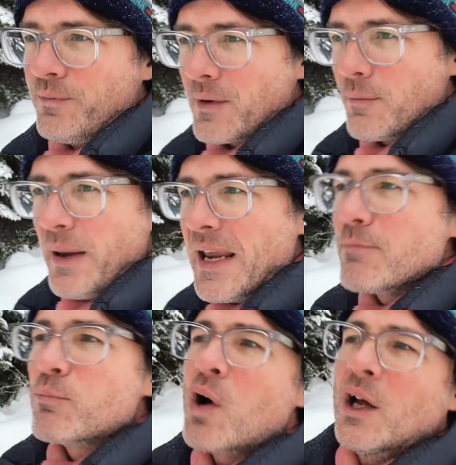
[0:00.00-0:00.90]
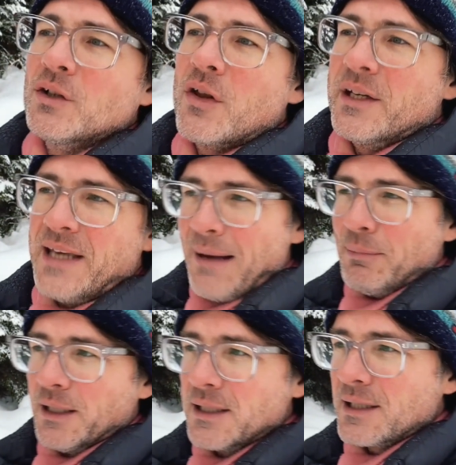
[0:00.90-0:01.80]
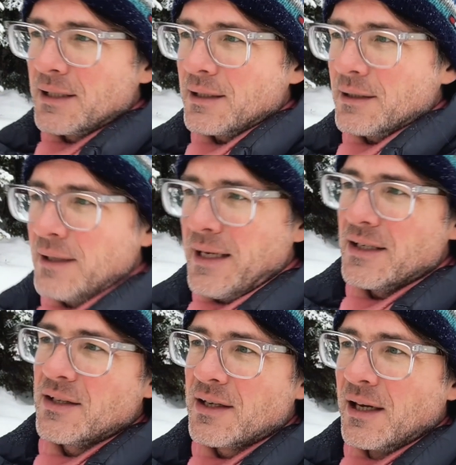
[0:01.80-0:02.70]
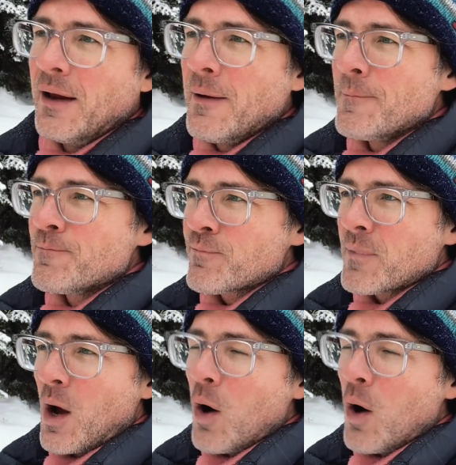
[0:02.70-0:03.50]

being brought to the tablets is a